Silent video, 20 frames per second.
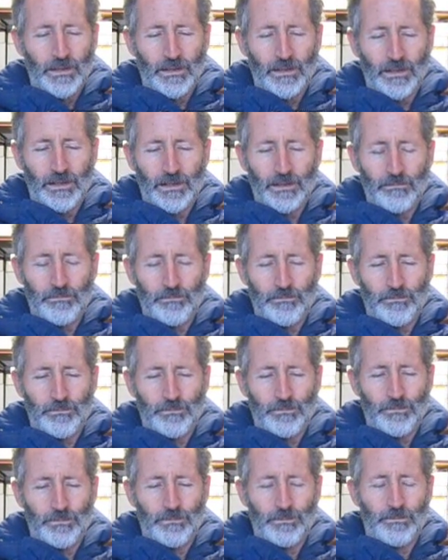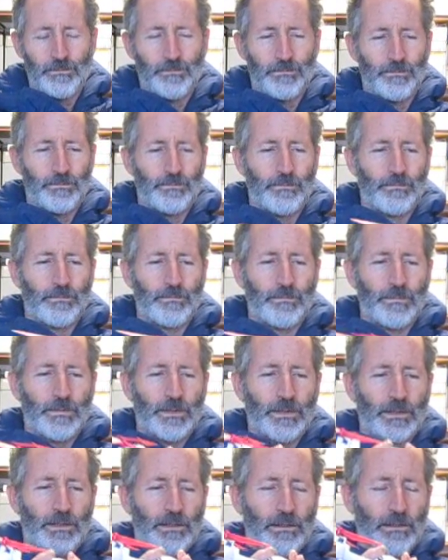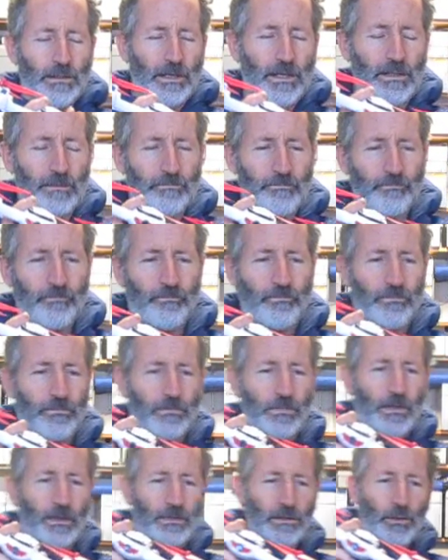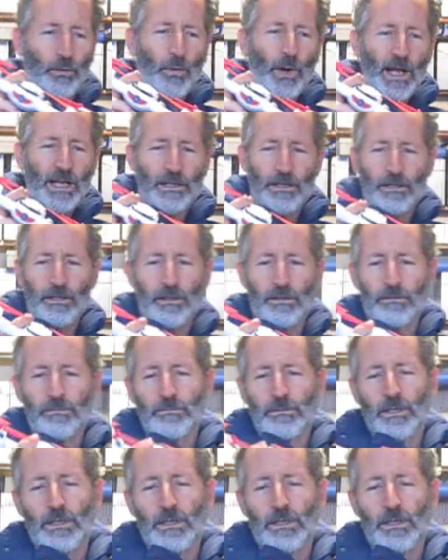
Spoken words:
A little while ago,